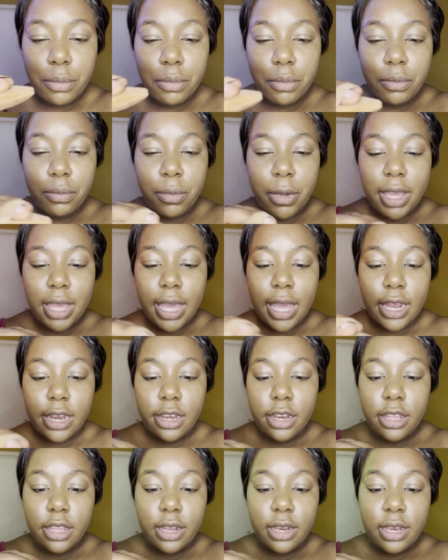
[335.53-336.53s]
my
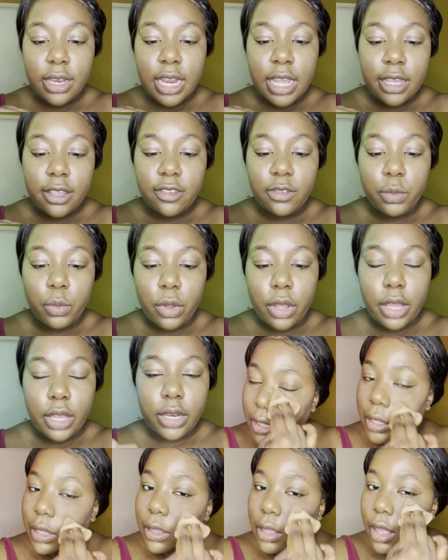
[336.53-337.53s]
NYX
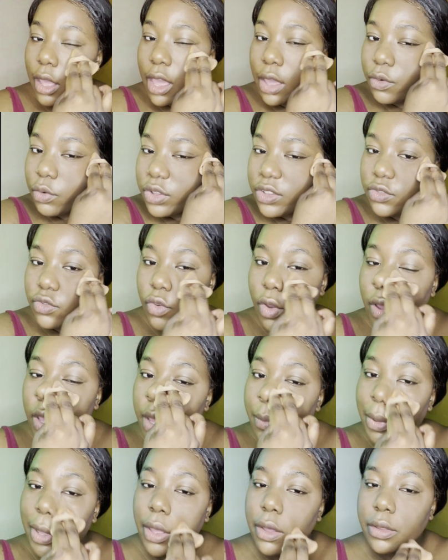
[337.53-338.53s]
one. I always worry
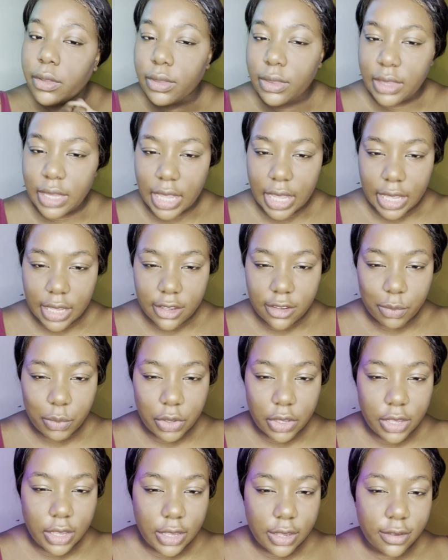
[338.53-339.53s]
about NYX
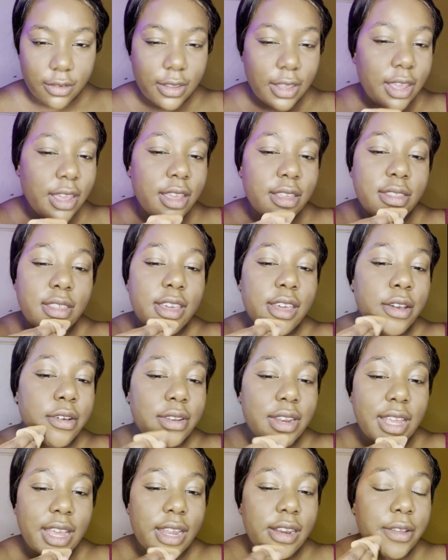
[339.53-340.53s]
because they
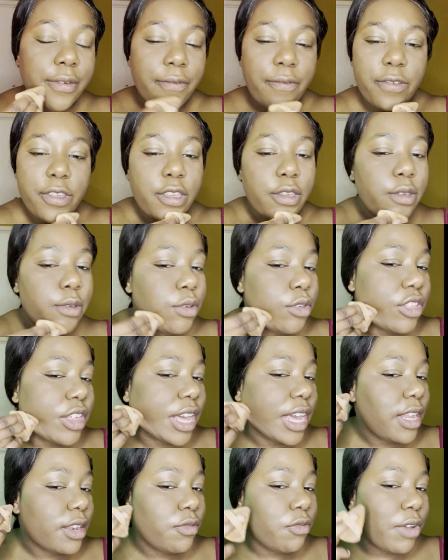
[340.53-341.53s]
only had a few
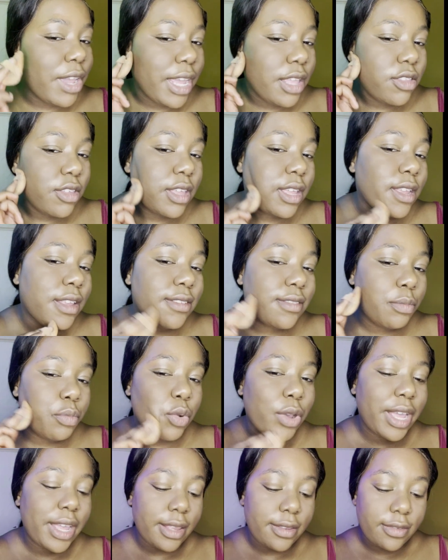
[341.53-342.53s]
shade ranges,
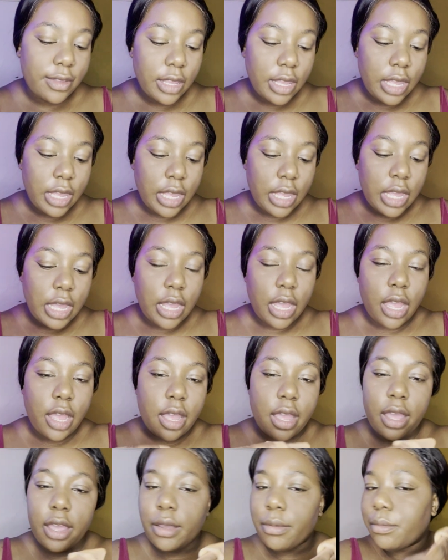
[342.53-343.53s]
whereas
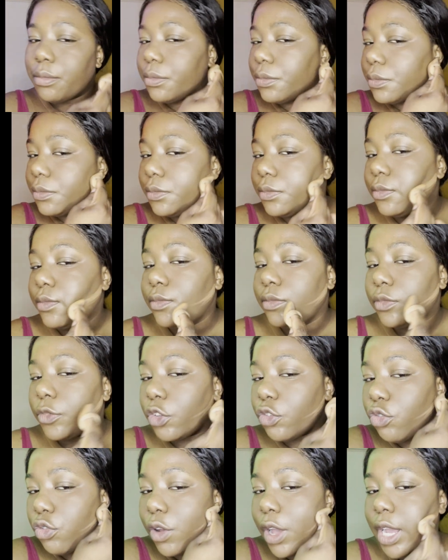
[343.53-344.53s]

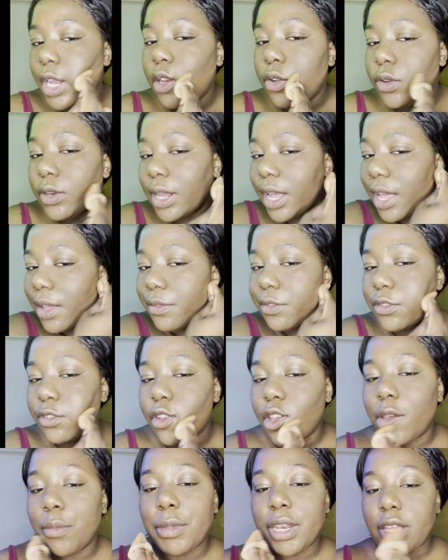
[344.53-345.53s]
Krylon have
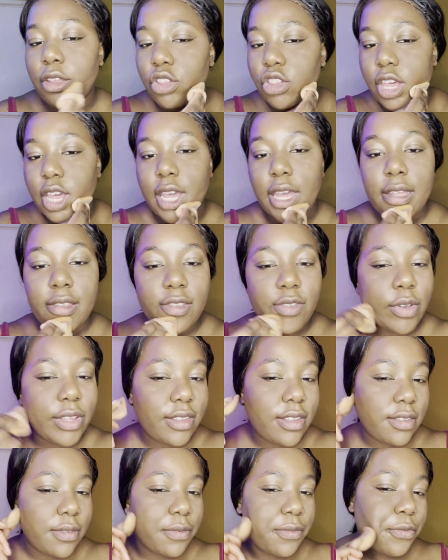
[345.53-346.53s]
so many shades, so I
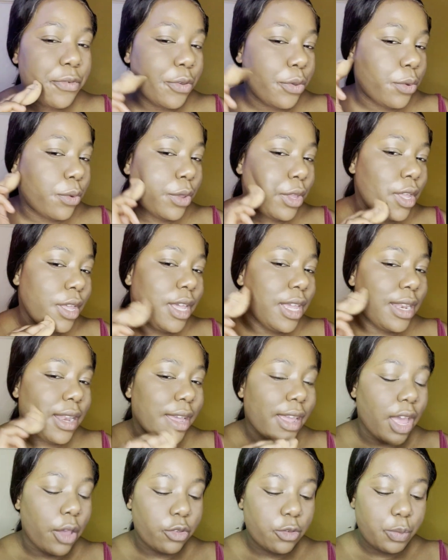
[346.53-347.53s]
didn't feel
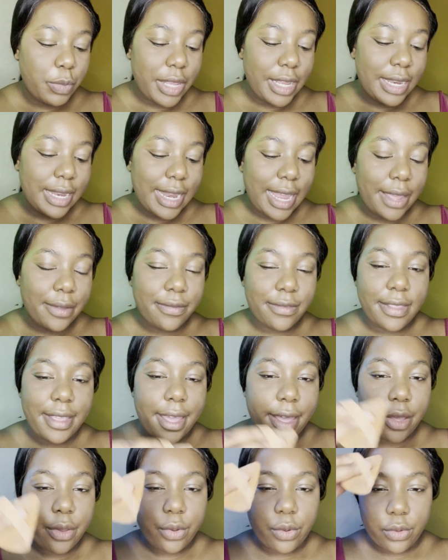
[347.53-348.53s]
like I was being left
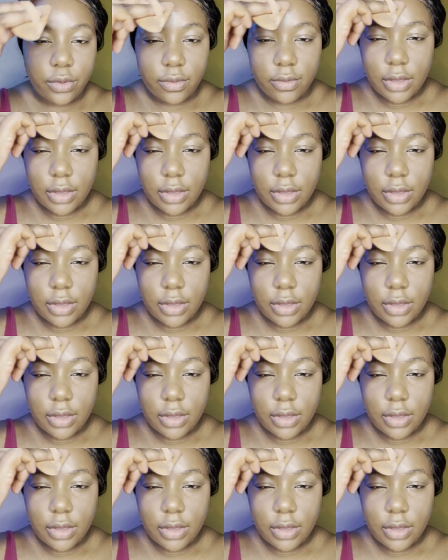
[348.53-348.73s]
out, or